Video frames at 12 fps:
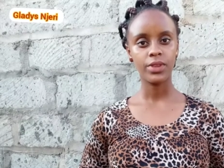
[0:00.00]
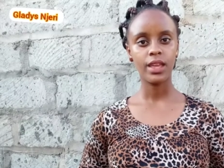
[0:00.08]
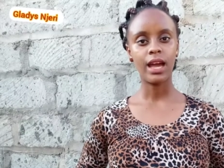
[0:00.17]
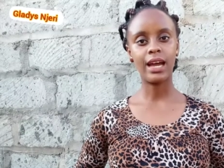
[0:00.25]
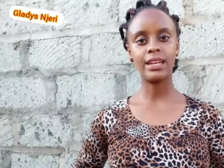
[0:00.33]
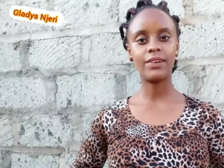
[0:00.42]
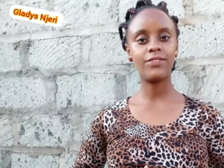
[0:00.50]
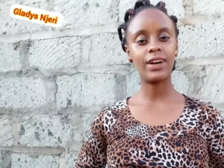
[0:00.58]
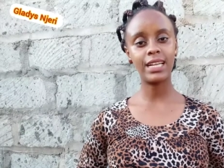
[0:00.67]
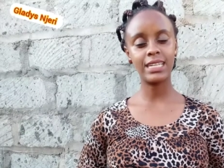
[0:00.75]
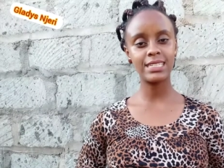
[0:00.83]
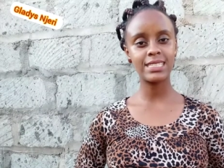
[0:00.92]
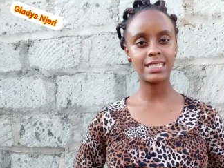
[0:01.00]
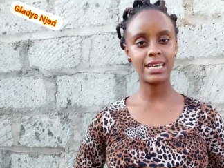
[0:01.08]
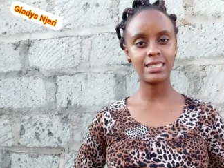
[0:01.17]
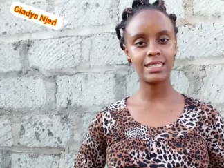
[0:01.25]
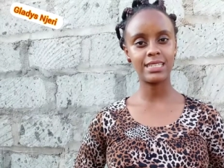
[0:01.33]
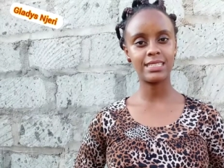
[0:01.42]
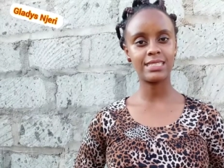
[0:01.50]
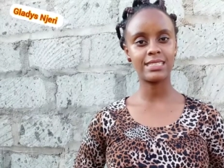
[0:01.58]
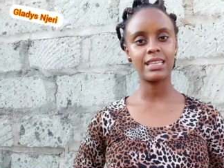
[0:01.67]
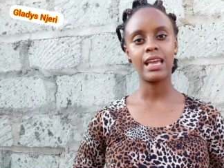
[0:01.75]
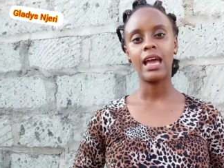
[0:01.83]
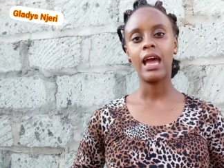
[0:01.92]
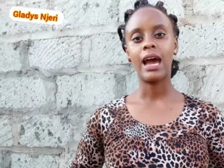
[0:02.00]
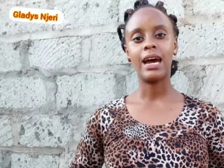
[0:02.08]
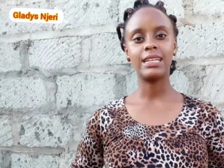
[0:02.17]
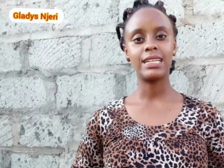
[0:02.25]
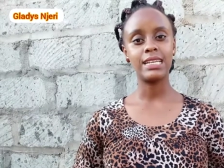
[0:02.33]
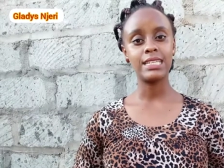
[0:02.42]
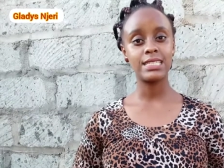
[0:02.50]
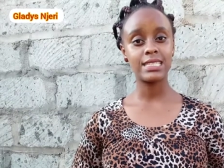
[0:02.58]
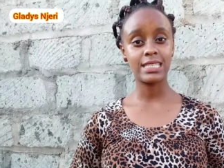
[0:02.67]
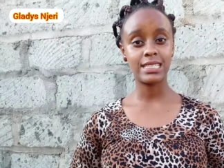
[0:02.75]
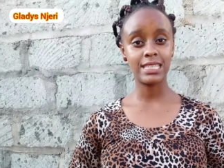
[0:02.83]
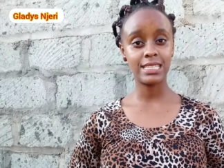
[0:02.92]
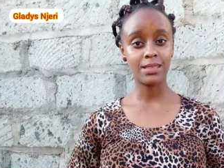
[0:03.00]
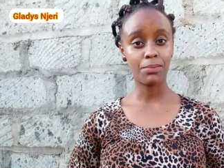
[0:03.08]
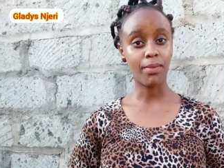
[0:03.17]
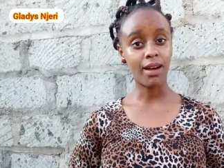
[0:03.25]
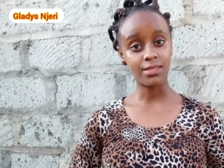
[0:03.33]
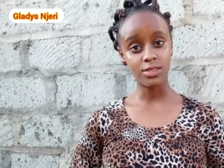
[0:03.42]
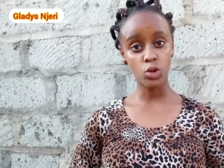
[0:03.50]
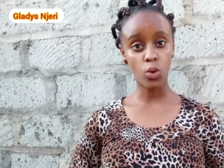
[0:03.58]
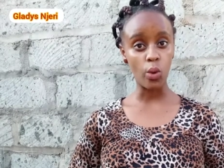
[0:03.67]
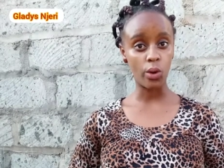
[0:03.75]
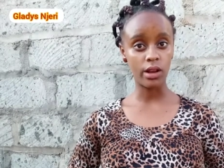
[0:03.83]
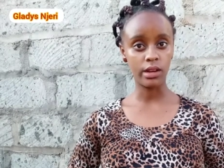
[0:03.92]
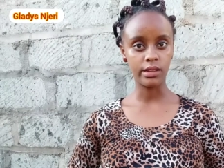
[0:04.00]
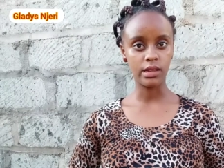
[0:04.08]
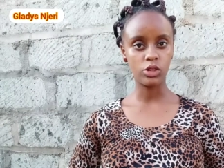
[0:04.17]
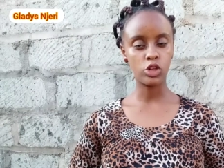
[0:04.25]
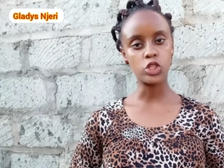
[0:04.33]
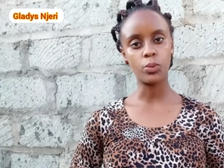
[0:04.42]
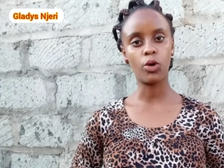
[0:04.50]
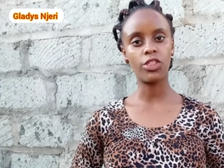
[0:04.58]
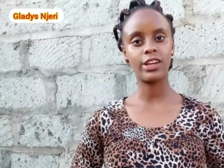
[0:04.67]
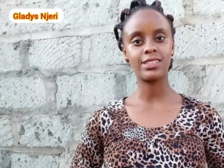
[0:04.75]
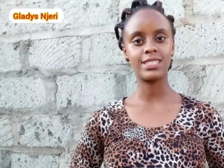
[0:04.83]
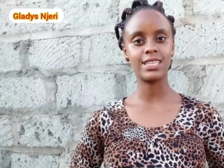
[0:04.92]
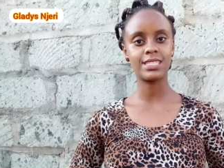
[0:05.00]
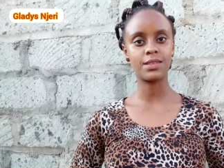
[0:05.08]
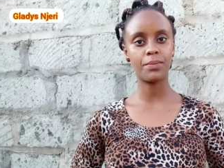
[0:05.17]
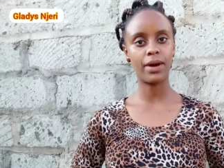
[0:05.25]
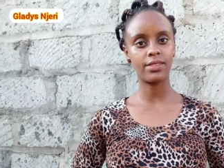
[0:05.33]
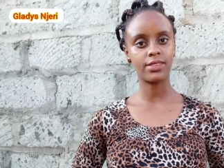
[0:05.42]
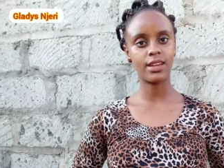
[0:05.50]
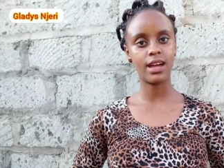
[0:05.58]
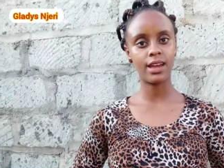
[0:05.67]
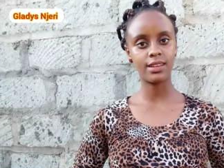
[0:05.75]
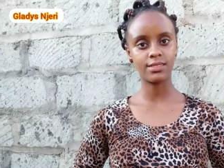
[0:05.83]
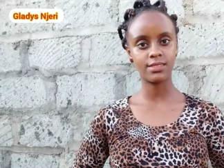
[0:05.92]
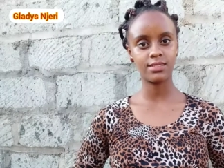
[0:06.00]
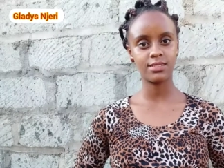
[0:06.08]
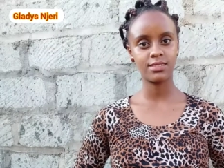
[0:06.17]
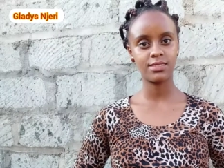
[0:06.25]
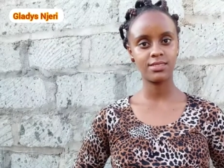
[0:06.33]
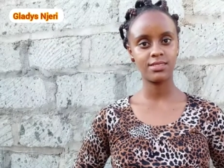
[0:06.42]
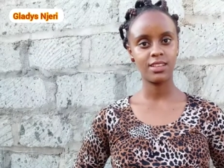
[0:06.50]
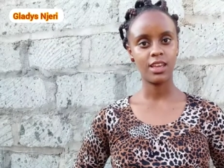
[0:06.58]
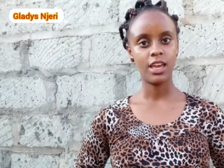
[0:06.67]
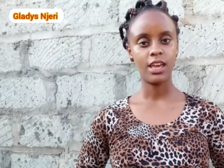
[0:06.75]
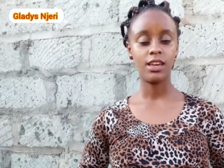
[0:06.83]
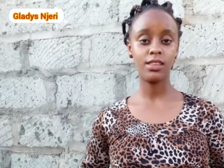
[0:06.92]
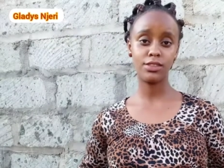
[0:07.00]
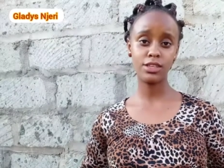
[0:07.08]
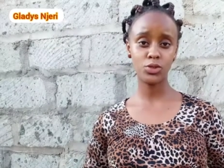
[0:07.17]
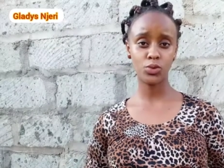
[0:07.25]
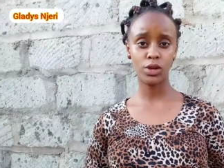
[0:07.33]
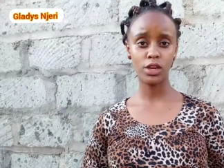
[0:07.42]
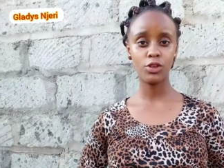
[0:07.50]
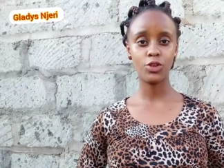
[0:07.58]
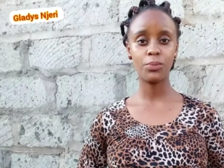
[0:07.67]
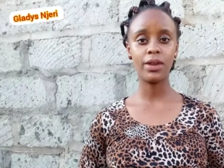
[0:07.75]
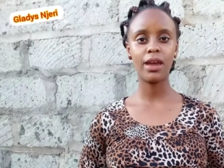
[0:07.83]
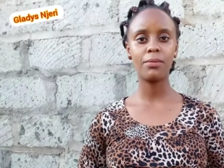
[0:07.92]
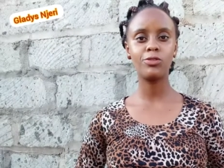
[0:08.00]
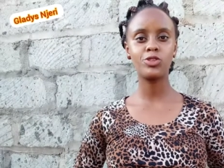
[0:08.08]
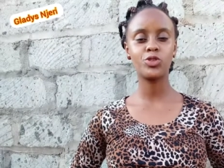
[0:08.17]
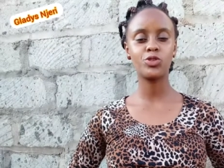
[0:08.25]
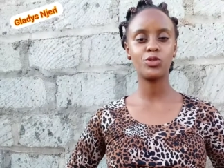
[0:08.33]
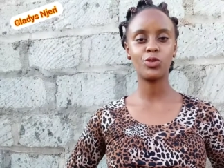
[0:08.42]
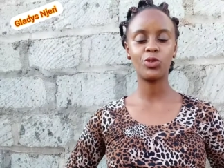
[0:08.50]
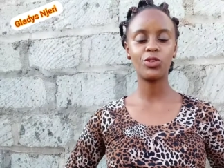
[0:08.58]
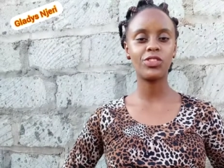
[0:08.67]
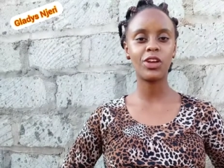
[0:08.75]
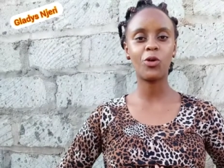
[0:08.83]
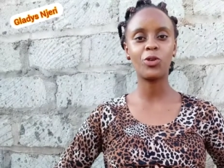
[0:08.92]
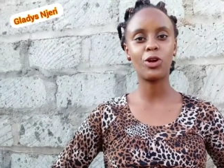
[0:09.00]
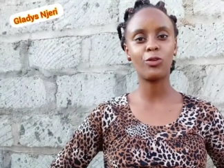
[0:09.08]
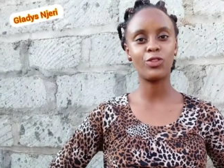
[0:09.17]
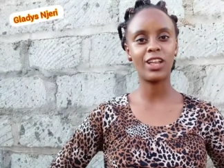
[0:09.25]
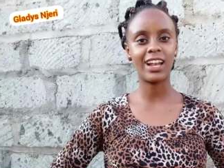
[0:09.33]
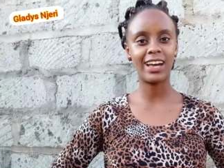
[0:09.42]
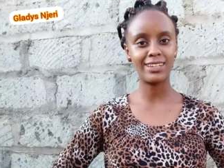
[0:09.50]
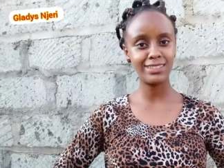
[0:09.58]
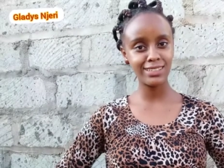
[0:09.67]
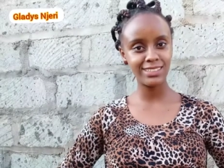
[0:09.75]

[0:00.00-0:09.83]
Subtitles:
And a valid search is at least 6 months old, not more than 6 months, guys. In this way, you'll be able to know the owner of the land,